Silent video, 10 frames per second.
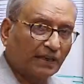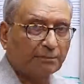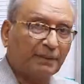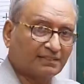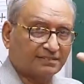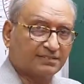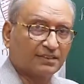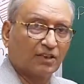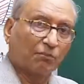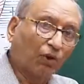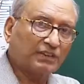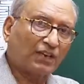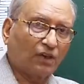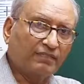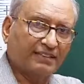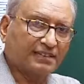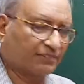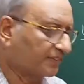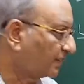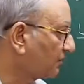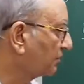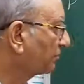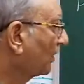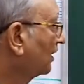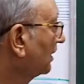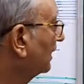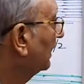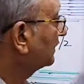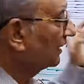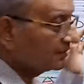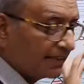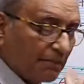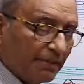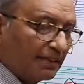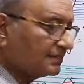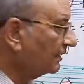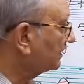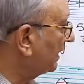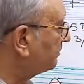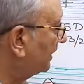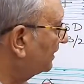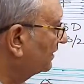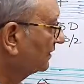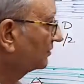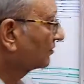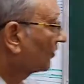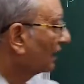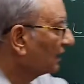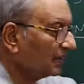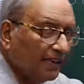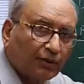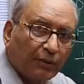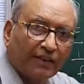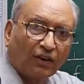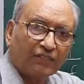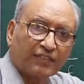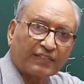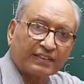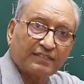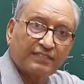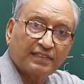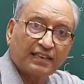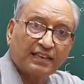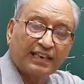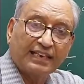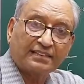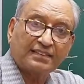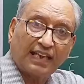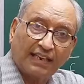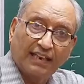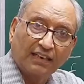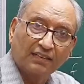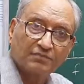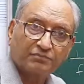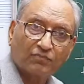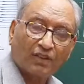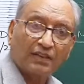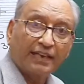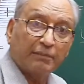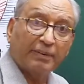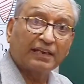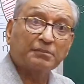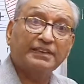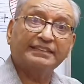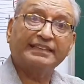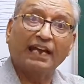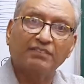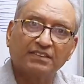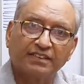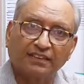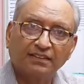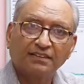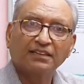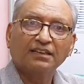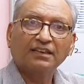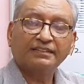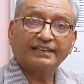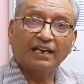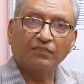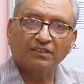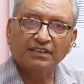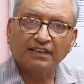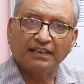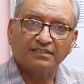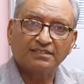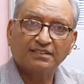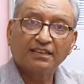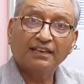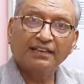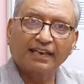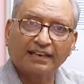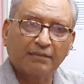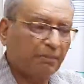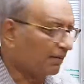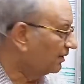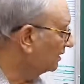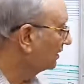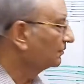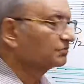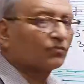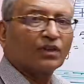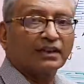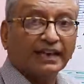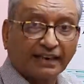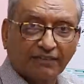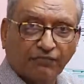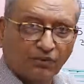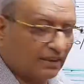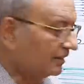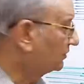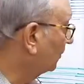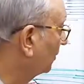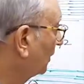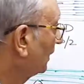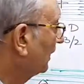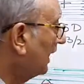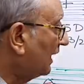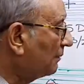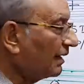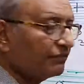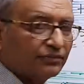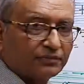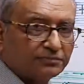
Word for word: are plus, both are convex surfaces. Now same lens is kept in liquid of refractive index NL. It becomes a diverging, diverging lens negative power, negative focal length. So LMF,